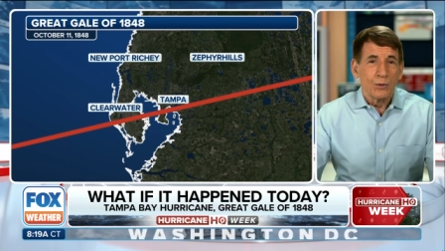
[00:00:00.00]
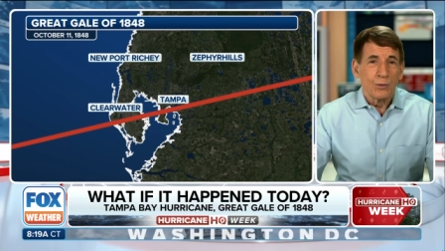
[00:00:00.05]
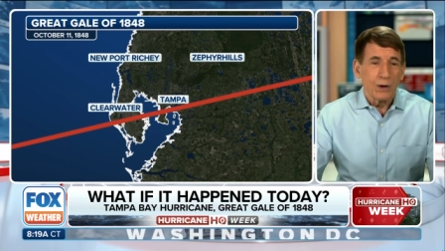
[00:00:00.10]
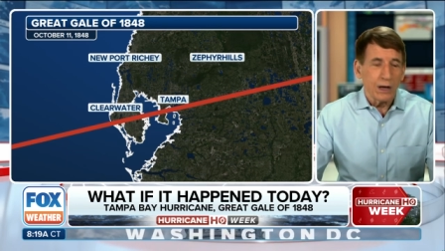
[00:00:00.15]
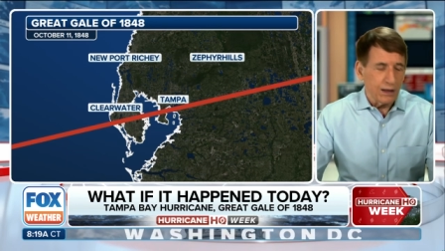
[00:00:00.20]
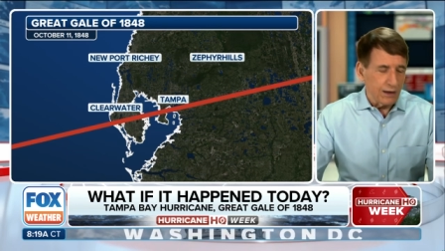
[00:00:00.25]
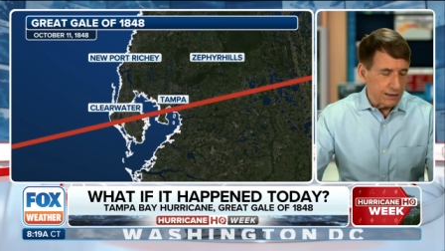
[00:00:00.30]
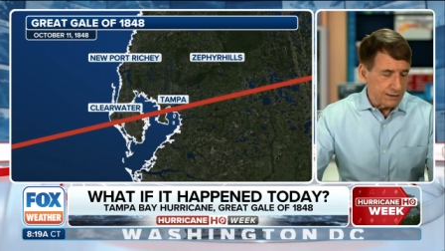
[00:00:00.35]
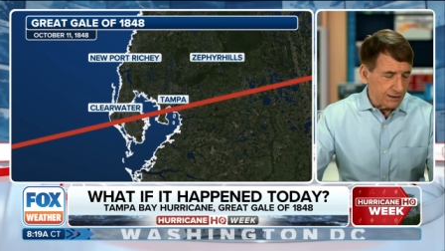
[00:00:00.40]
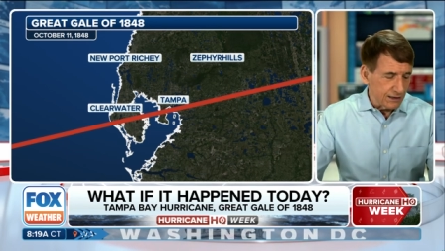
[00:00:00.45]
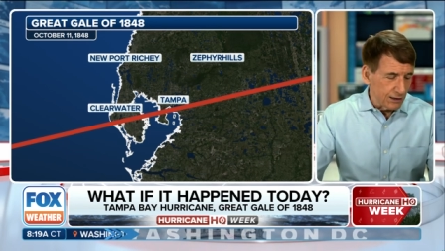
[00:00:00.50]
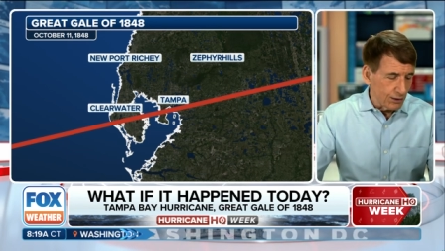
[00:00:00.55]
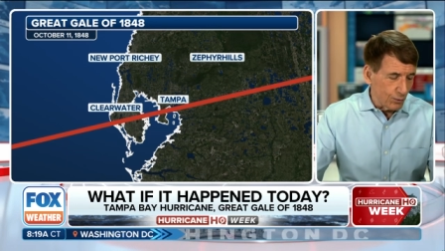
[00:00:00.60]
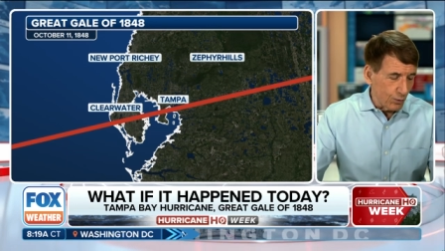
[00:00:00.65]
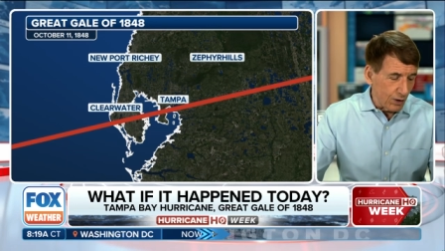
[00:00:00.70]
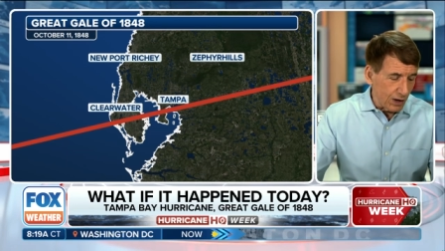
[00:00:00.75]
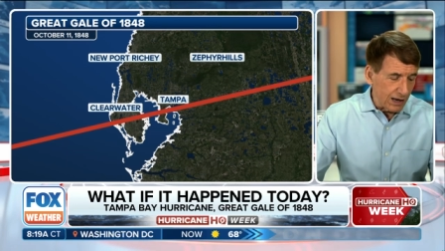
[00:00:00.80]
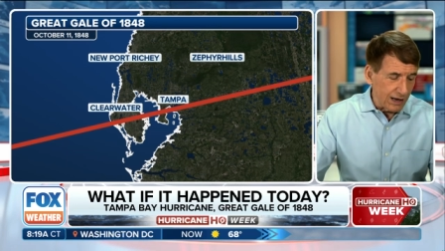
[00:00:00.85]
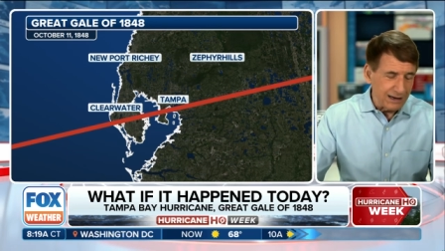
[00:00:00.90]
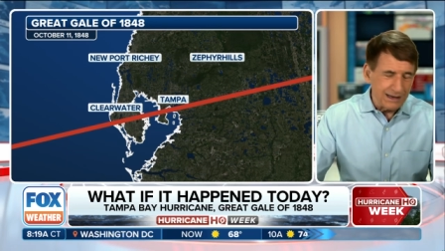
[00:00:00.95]
Well, I'll tell
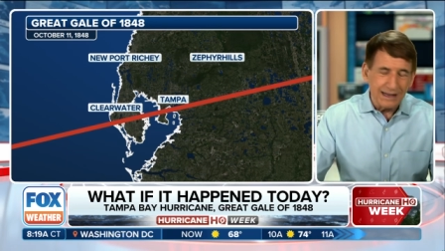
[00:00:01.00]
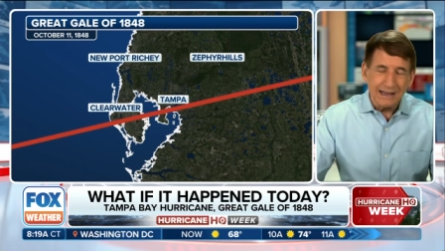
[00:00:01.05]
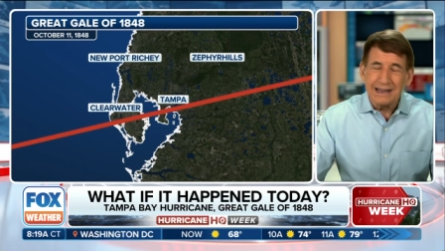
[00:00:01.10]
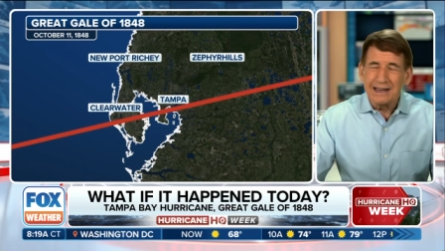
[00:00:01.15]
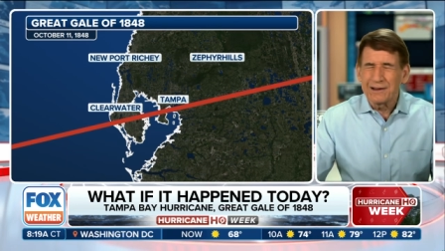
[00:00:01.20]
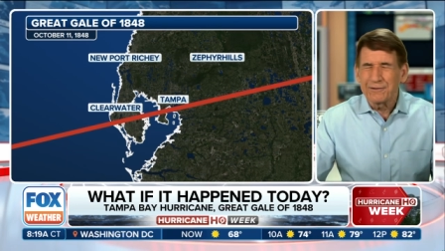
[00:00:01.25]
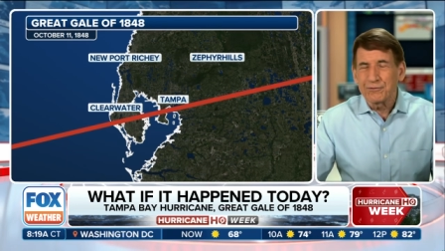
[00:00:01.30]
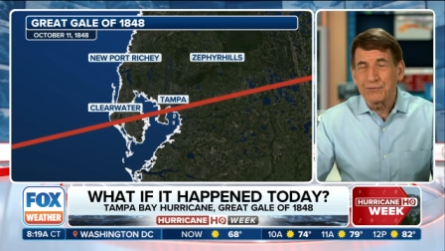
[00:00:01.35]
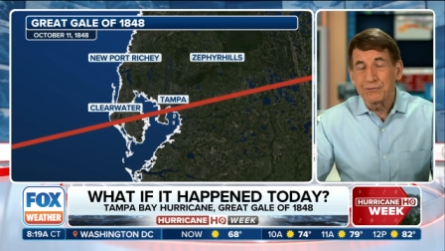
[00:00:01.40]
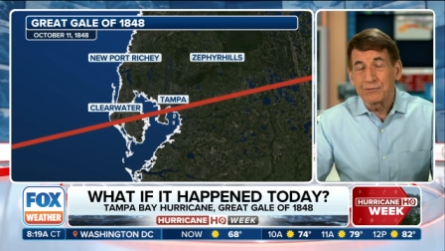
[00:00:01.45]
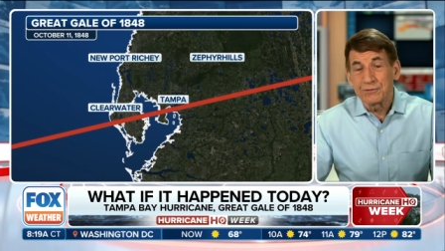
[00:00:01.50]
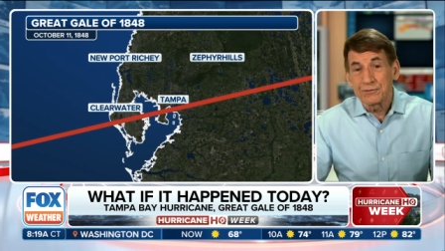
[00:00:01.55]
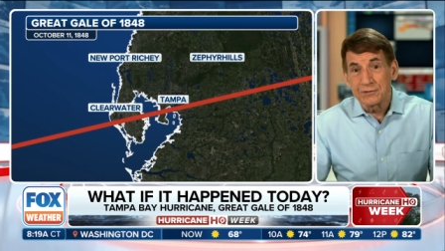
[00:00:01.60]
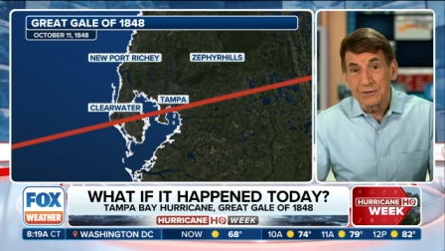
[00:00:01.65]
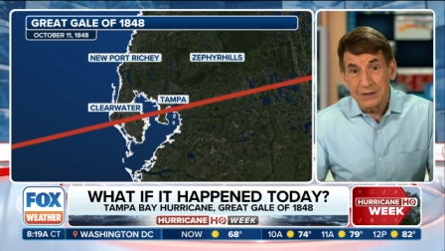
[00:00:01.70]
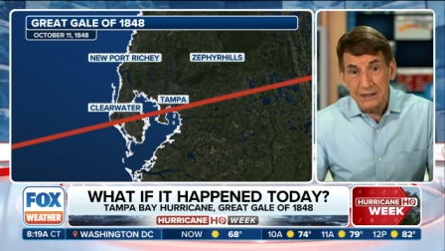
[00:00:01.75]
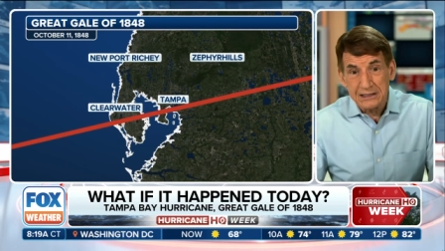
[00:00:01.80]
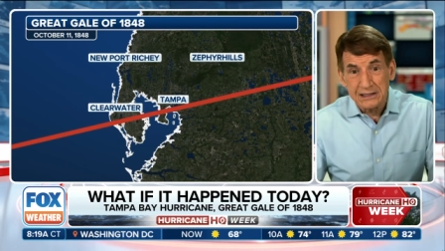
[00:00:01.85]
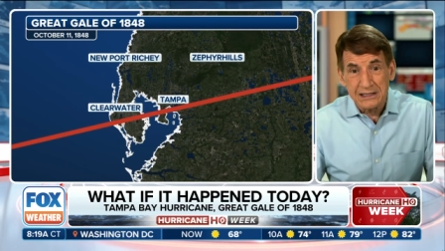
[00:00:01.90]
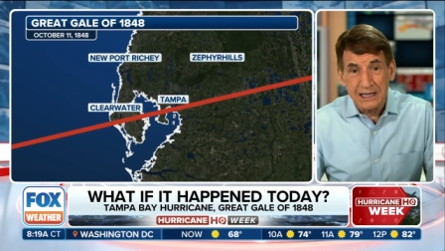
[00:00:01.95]
you what, if
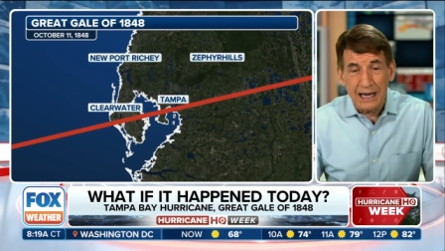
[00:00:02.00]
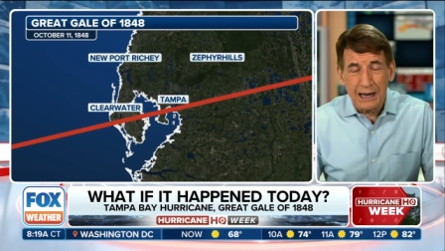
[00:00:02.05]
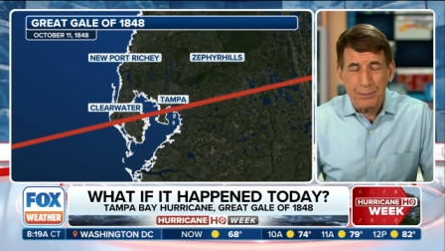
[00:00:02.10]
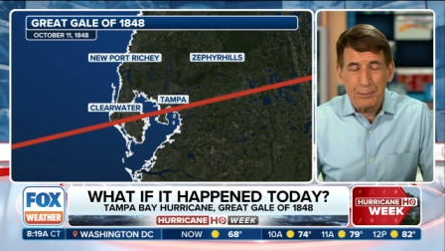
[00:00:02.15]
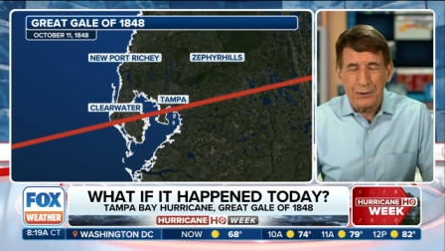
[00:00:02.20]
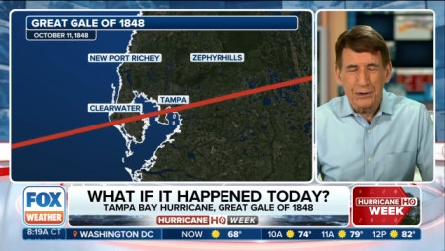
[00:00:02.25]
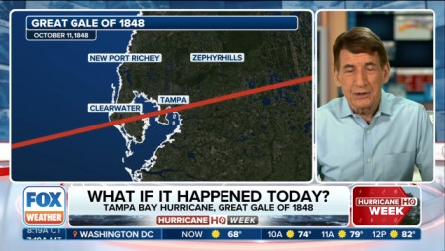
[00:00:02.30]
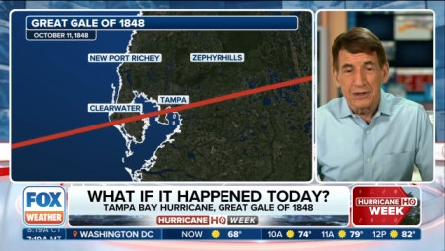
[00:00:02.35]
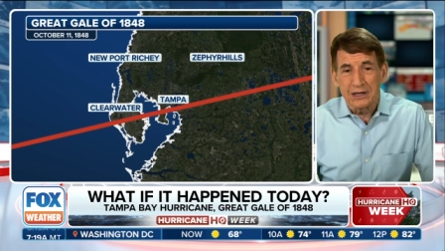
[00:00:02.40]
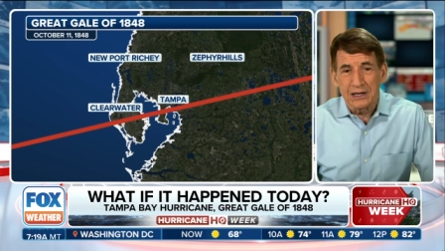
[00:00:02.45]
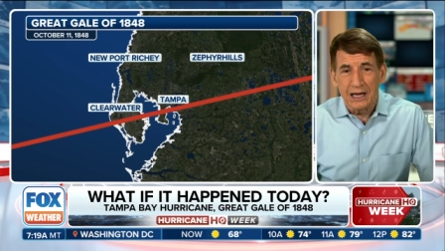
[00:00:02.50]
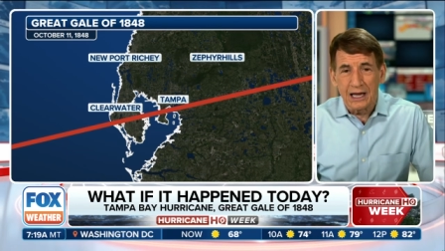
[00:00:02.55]
this happened